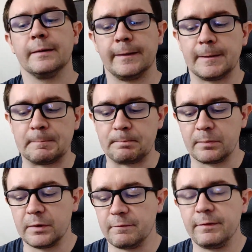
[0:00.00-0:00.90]
um,
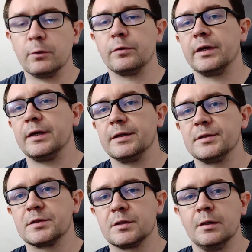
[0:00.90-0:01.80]
the field
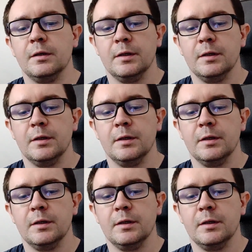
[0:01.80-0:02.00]
is